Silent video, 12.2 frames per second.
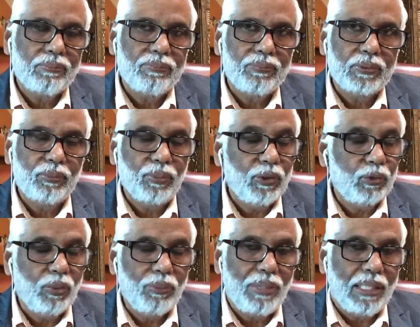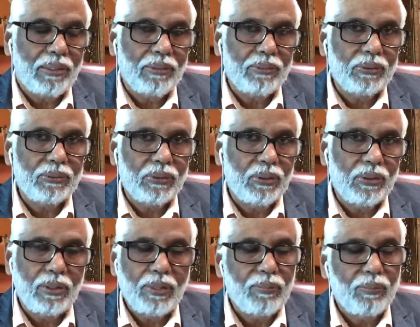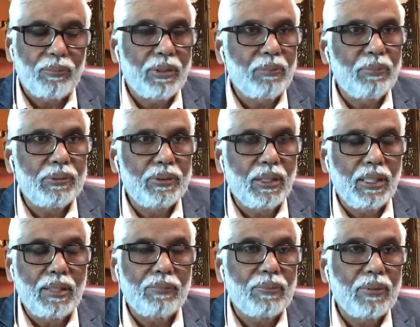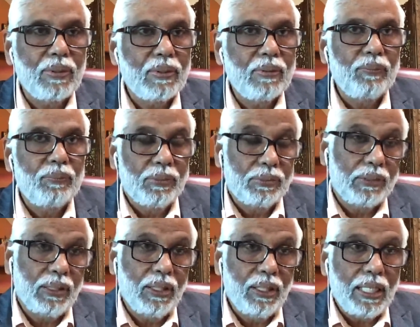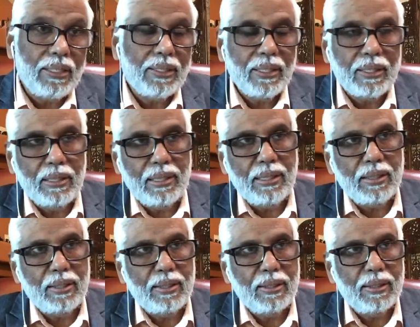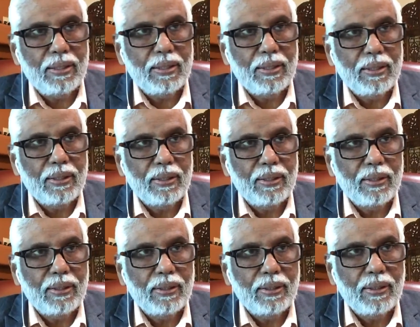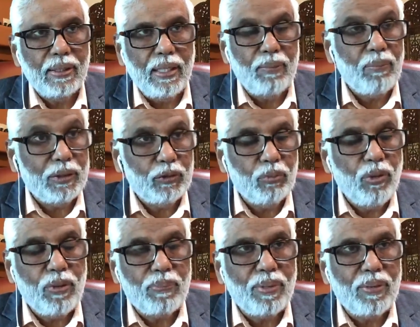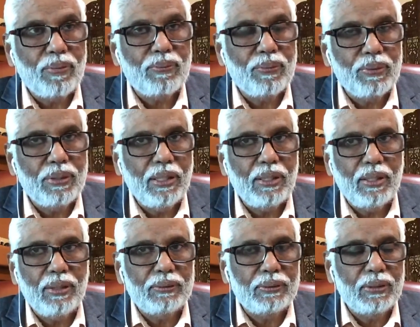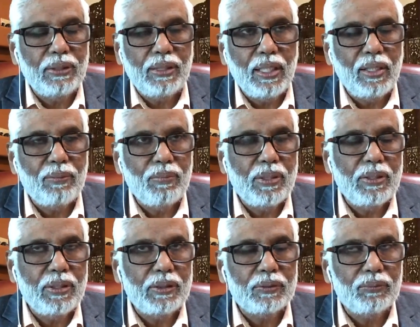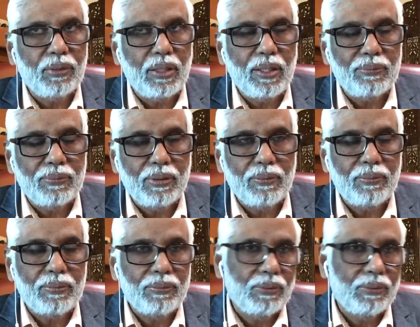spiritual practices and they have a very busy life, it's a great technique and much more powerful than a sit-down meditation for half an hour.